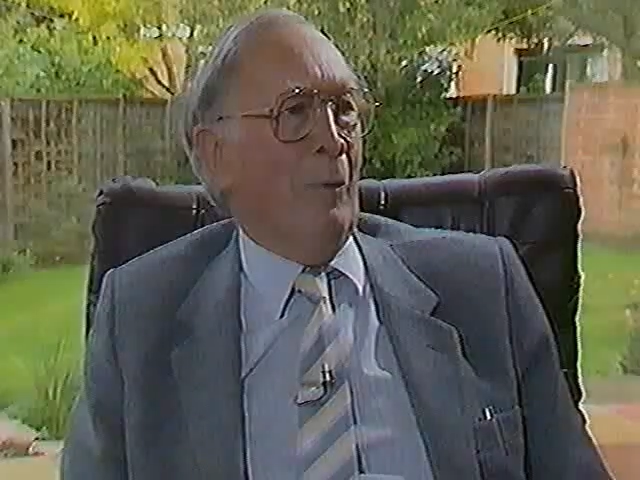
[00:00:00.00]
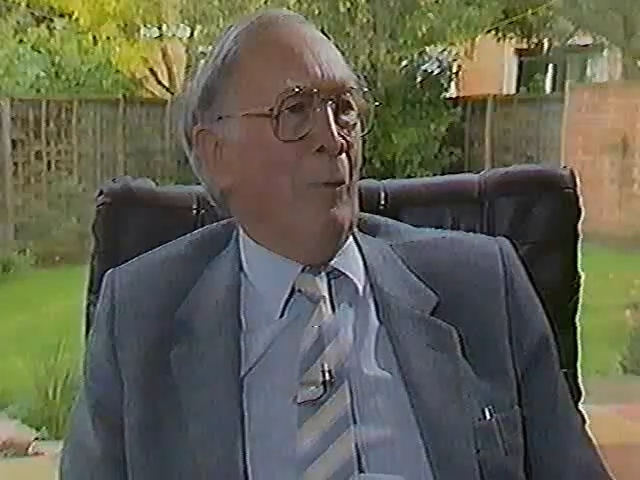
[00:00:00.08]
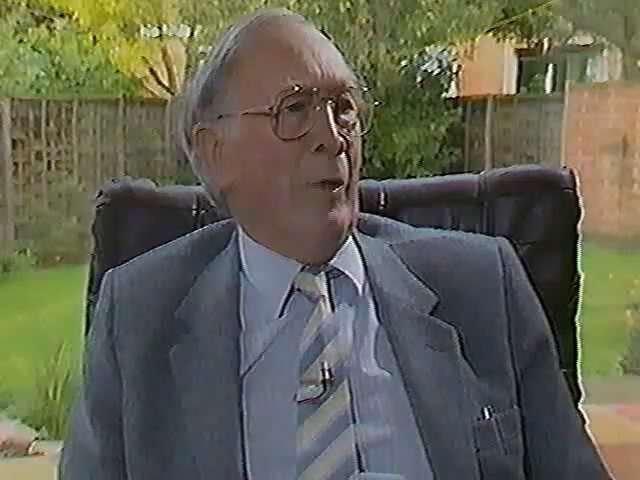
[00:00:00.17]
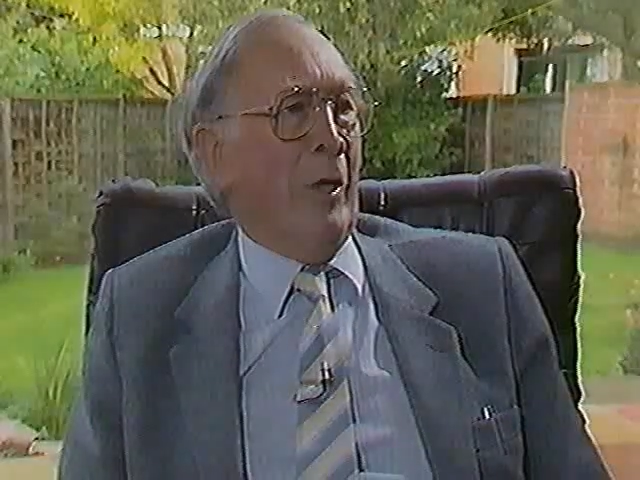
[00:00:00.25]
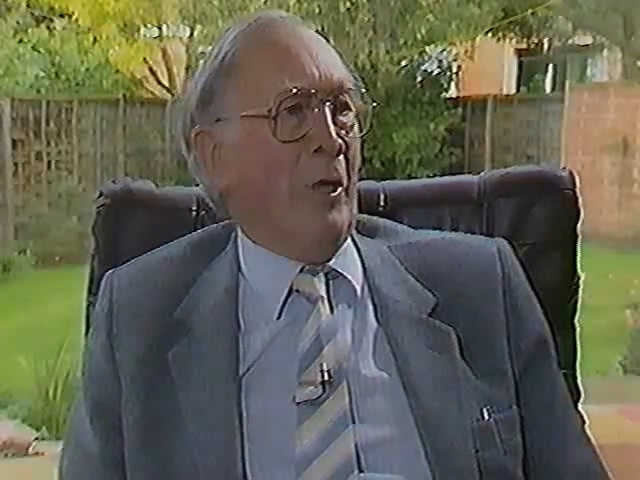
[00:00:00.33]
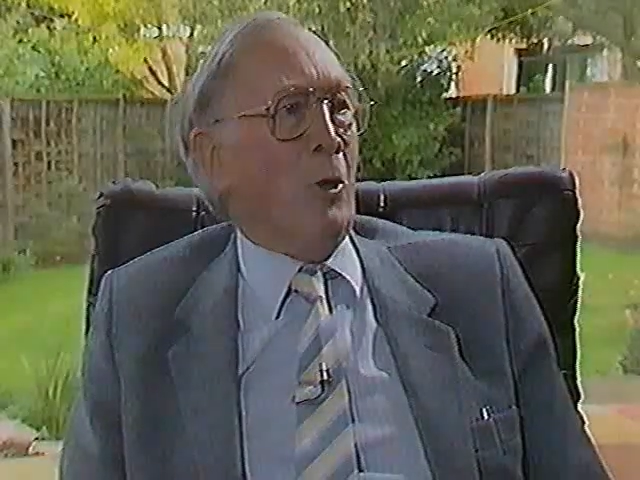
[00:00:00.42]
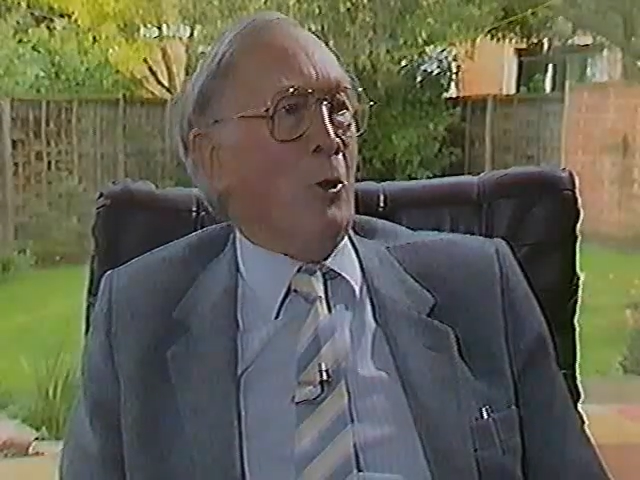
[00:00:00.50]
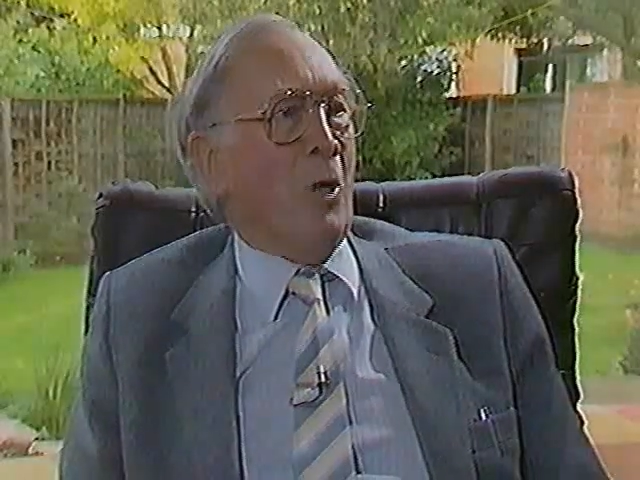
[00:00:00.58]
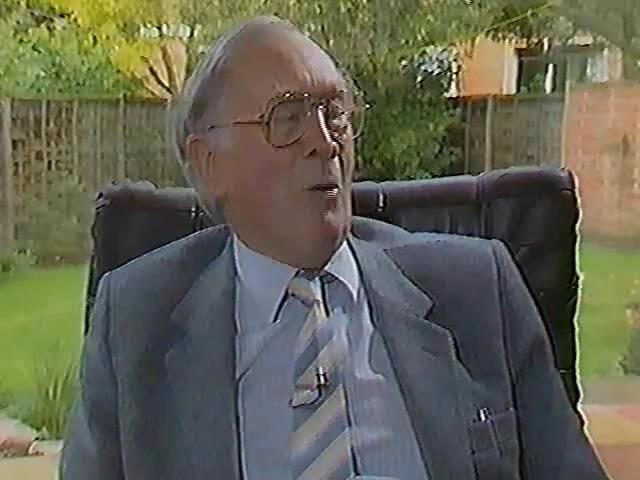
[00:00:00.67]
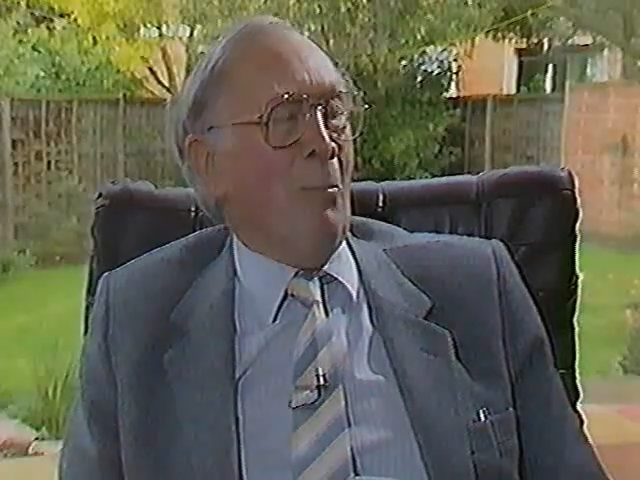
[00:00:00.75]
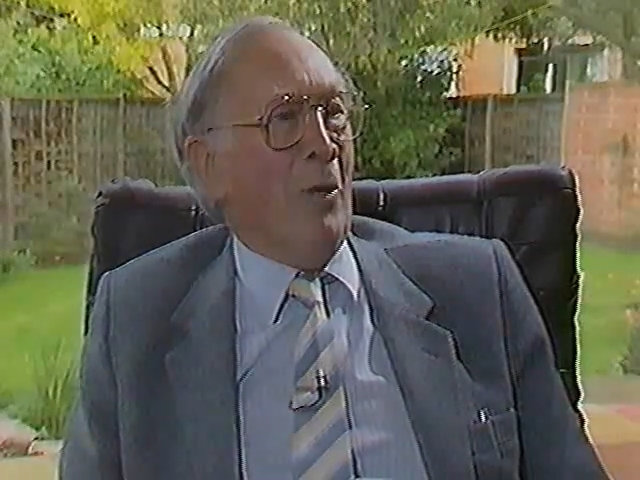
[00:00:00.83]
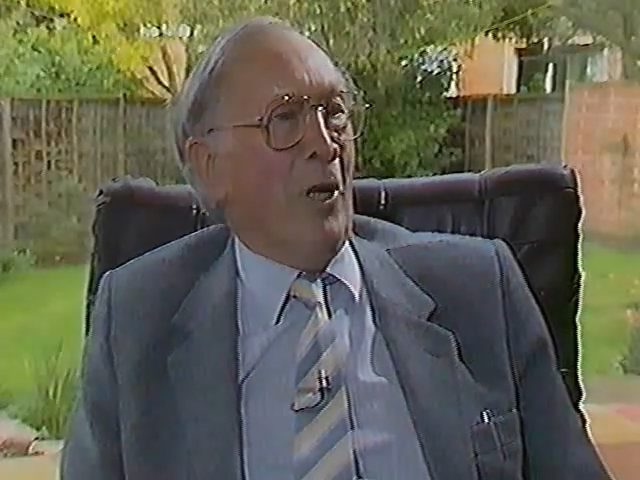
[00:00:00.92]
We had a good
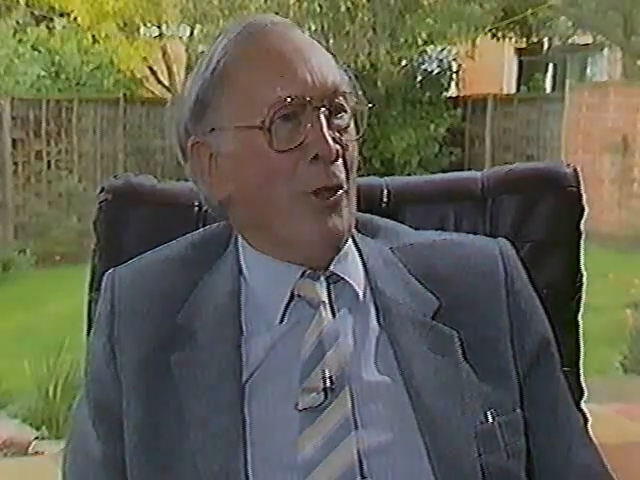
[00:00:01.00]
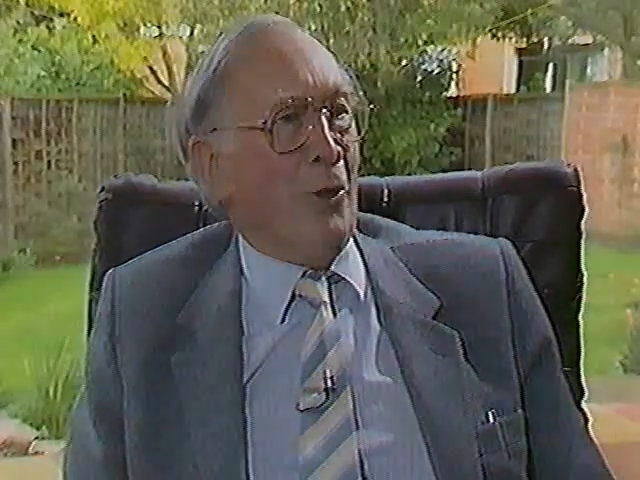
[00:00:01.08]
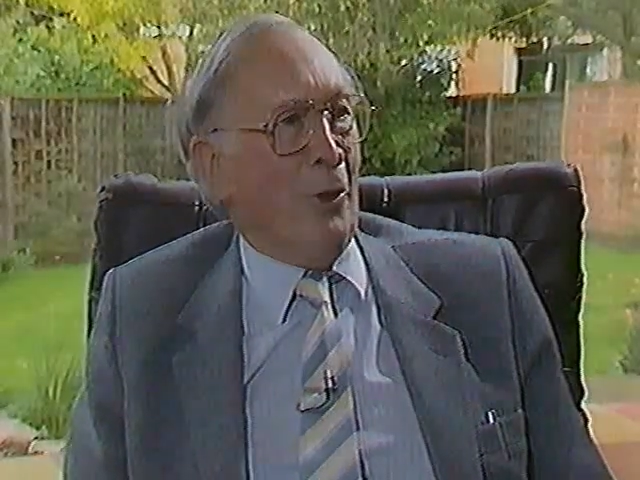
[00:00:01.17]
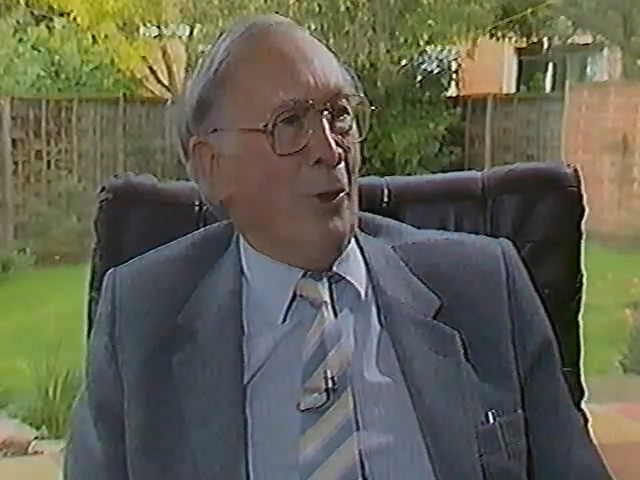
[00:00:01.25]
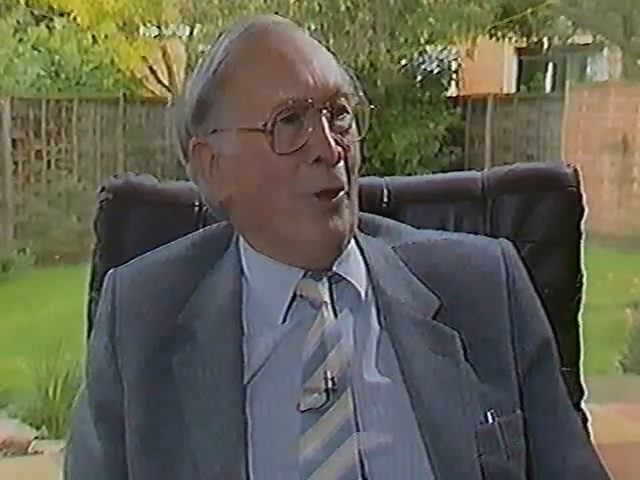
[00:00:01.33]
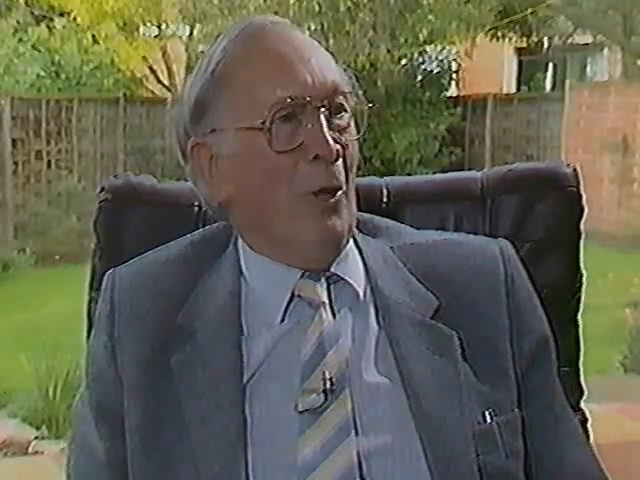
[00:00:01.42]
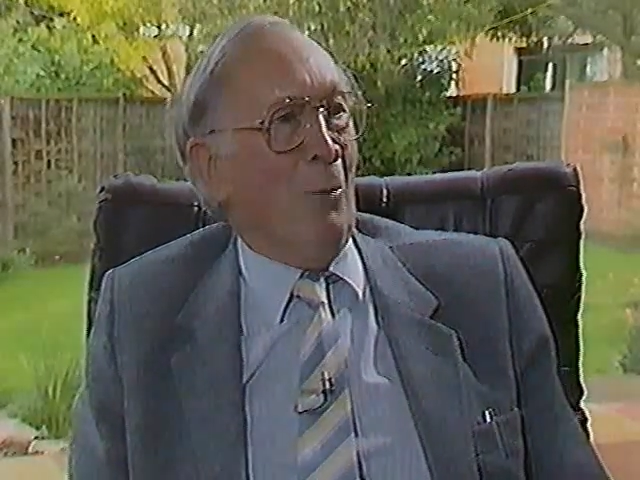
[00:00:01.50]
combination. You know,